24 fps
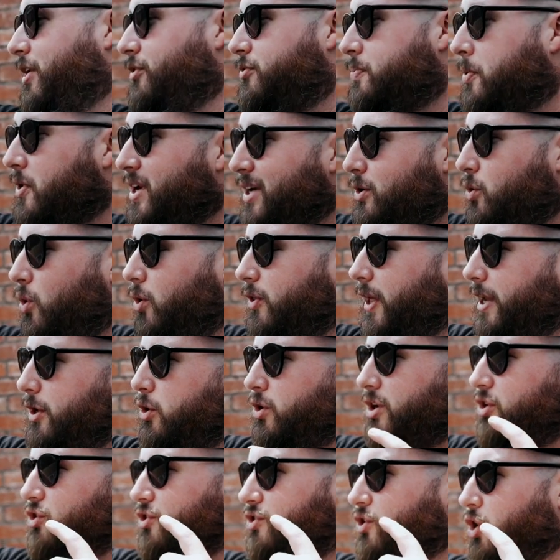it's pretty cool that you
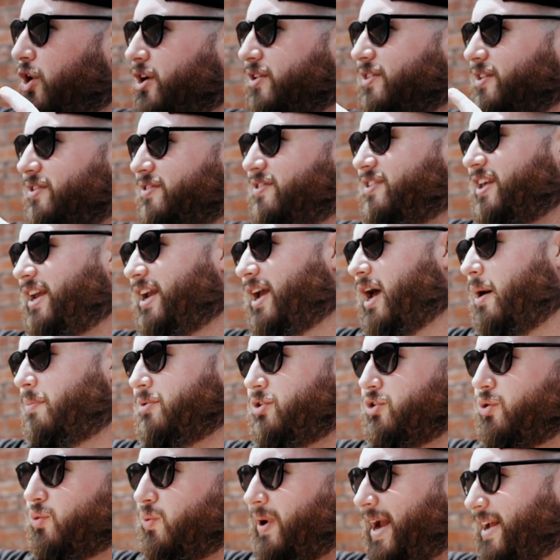can just hook this thing up
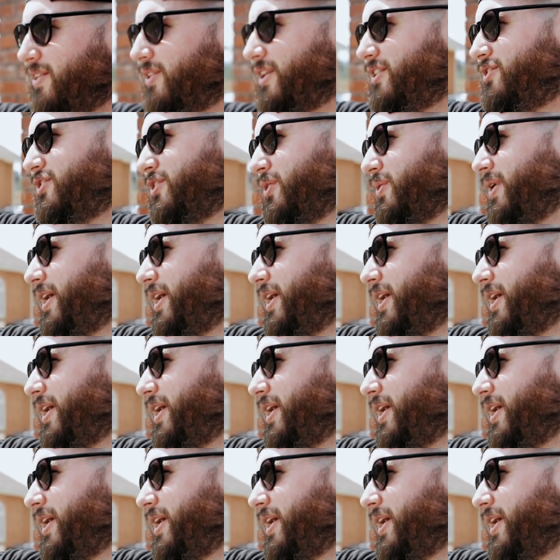directly to